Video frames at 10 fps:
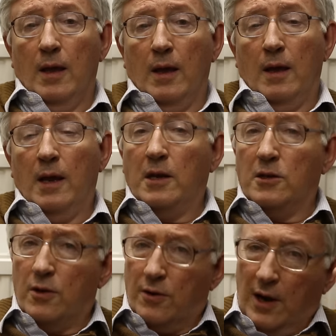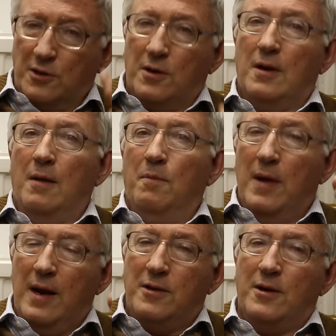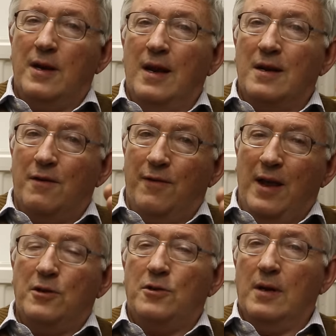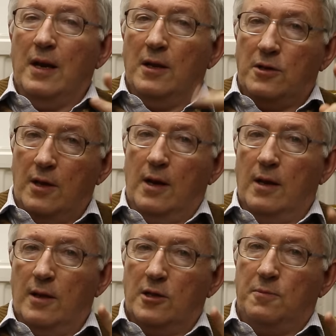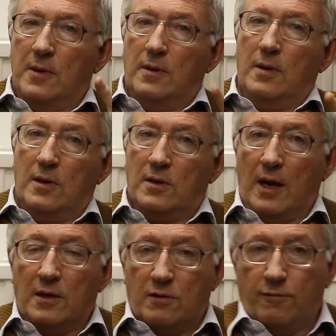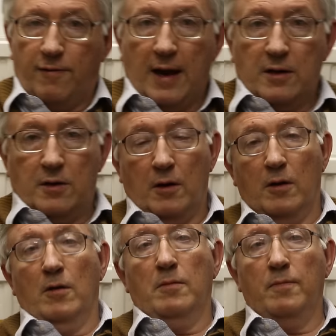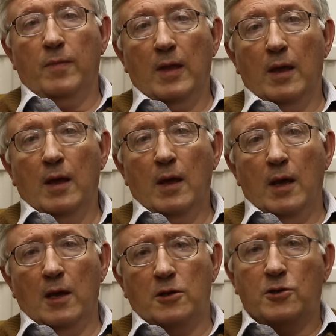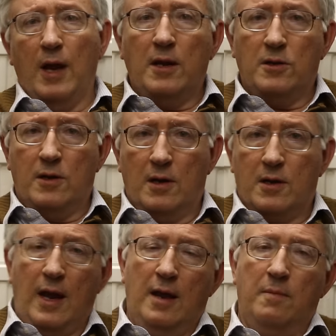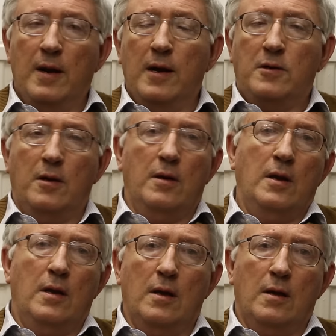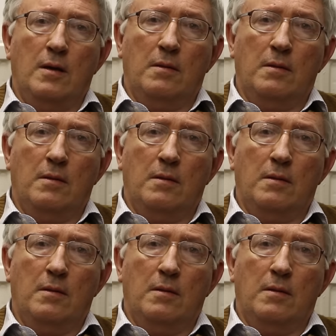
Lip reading: it is the Russian military intervention in Syria that's been the decisive factor here. It's changed the entire military